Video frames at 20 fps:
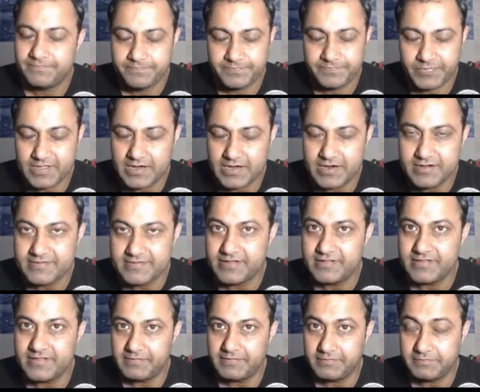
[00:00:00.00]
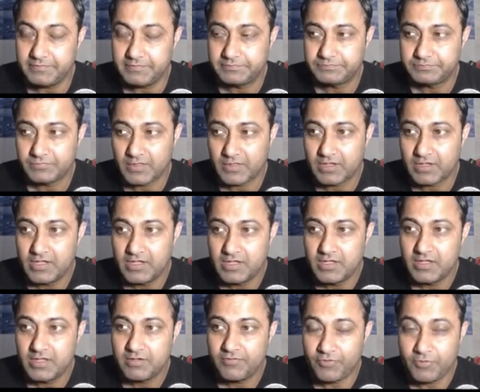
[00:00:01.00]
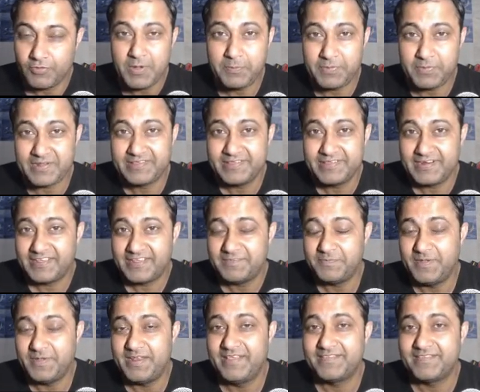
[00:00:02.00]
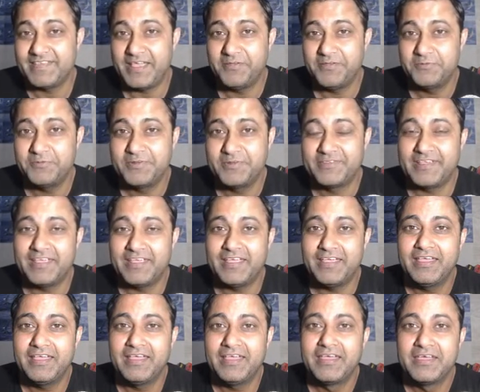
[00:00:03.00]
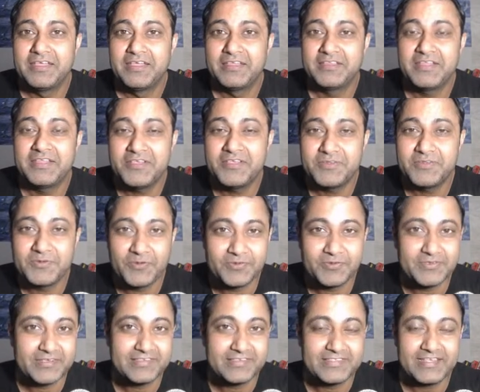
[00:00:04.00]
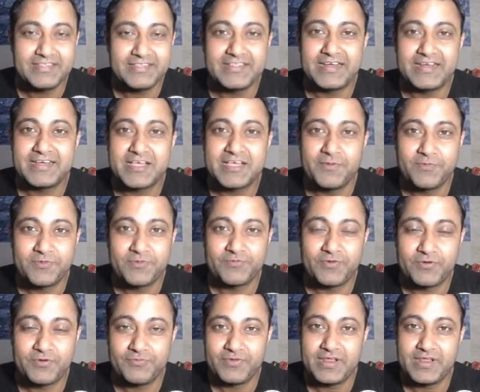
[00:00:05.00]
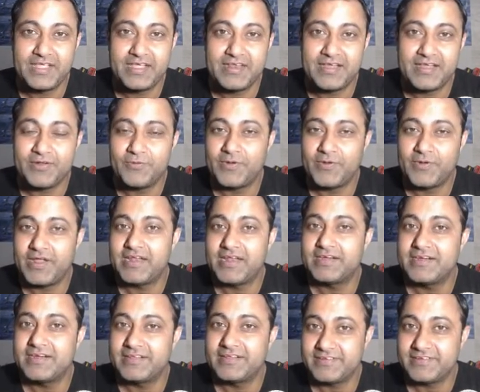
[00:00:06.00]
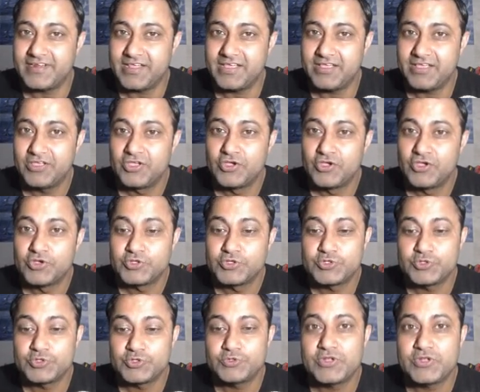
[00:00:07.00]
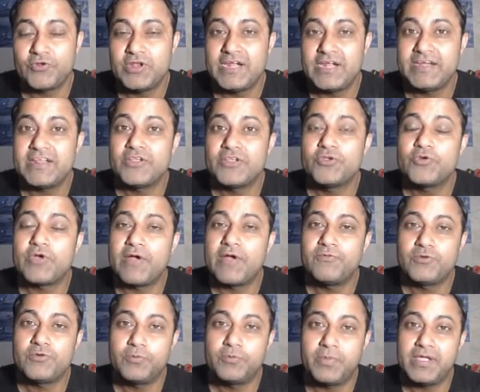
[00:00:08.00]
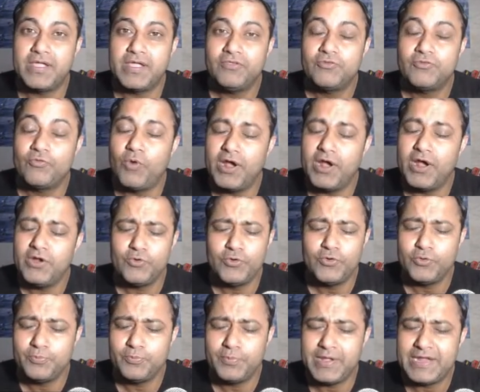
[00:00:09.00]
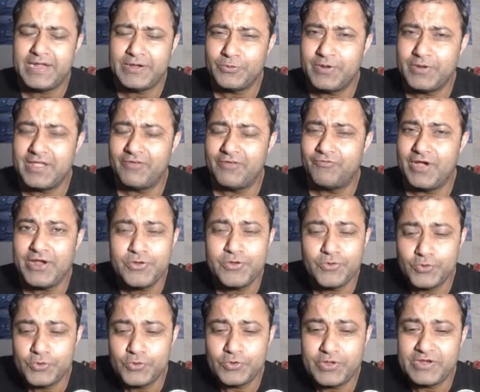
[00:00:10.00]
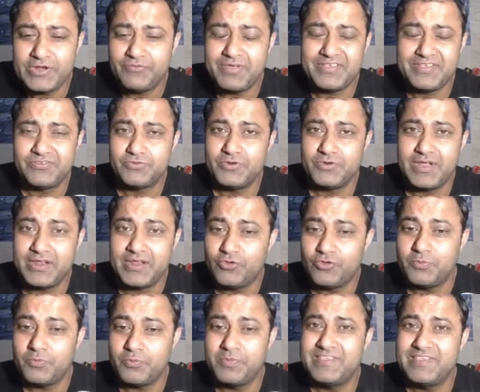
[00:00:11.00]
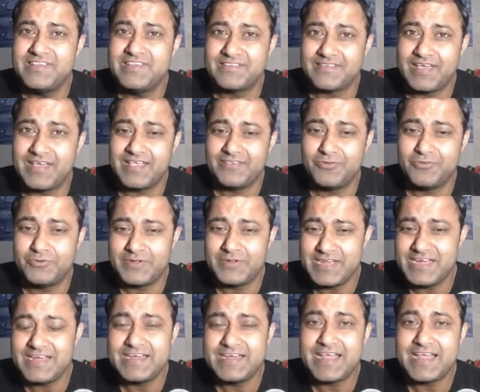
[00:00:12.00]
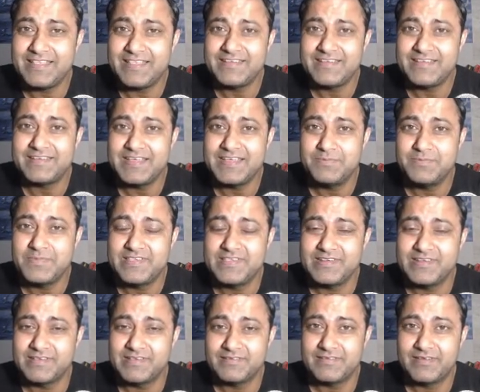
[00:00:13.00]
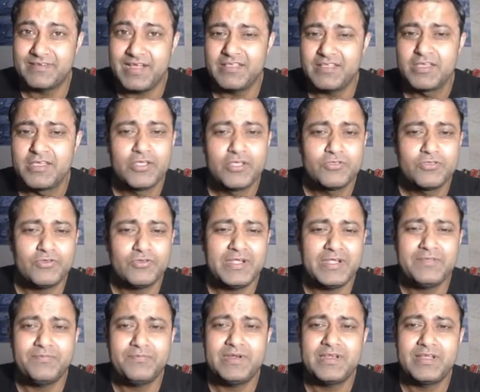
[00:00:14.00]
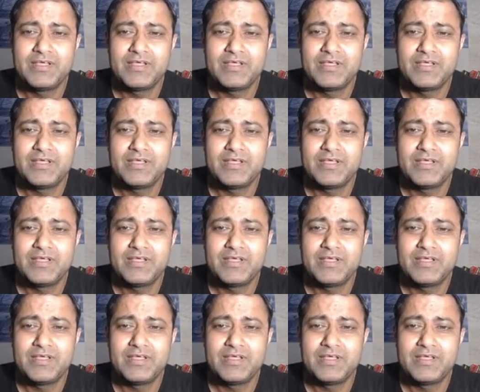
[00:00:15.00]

understand this. From my personal experience, I would say there is no such thing that comes for free in our online industry. Sooner or later you have to pay. So why don't you pay today? Why don't you invest today in your business guys? So treat it as a real business, right? So it will